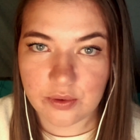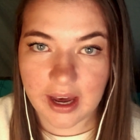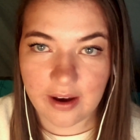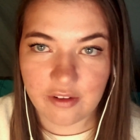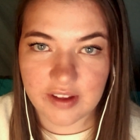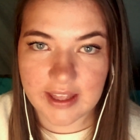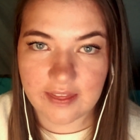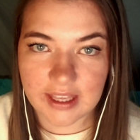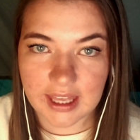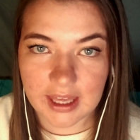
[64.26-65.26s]
you have in
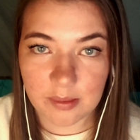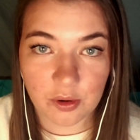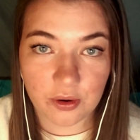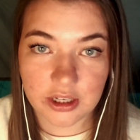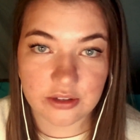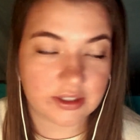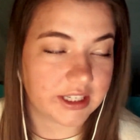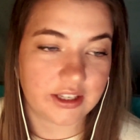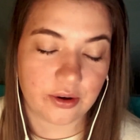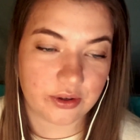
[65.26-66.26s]
the game, or you
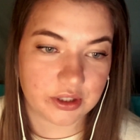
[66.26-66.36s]
can go